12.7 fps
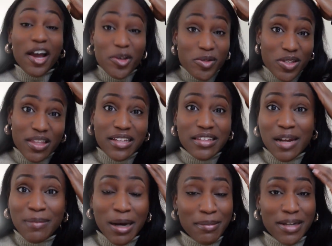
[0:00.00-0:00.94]
used to think that
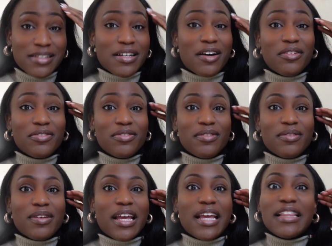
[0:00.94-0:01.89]
about myself.
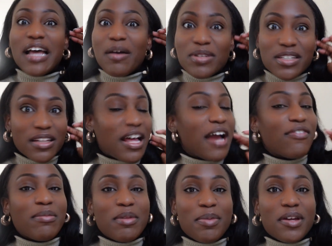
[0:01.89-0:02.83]
And that was a lie
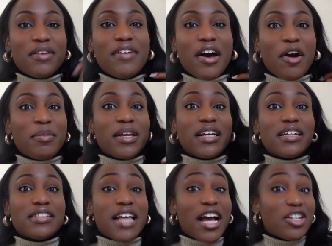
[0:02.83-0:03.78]
from the pit of hell
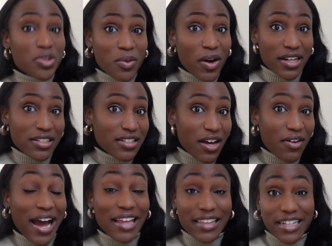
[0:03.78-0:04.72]
because, as you all can
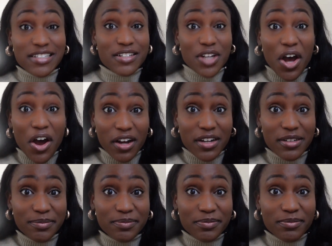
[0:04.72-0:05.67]
tell, I like to talk,
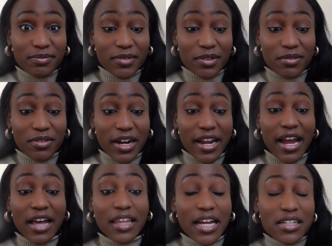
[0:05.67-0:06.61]
right?
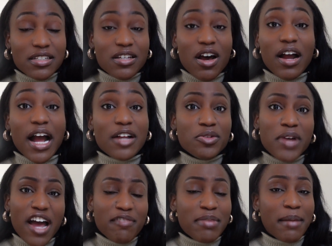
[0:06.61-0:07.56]
I like to talk. I do
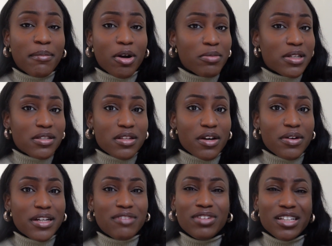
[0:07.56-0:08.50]
have my moments, though.
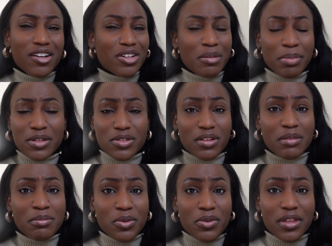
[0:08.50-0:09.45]
It really all depends on the
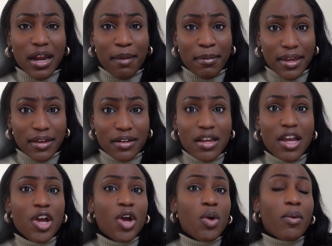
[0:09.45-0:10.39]
mood that I'm in,
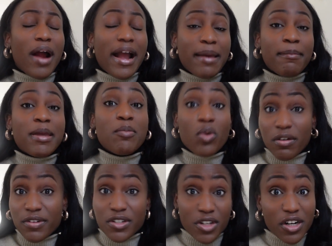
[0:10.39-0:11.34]
where I can be more
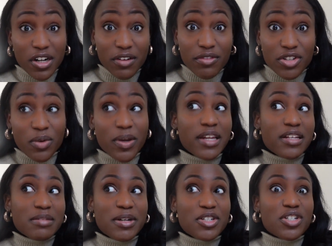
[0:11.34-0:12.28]
reserved. So in
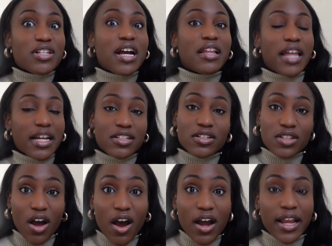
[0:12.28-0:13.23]
as much as I like to
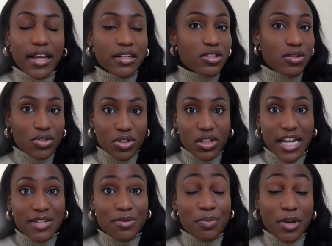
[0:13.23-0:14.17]
talk and
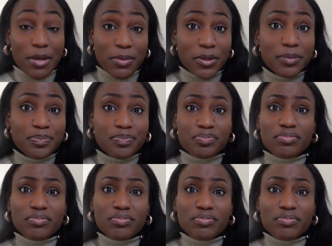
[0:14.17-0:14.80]
socialize with people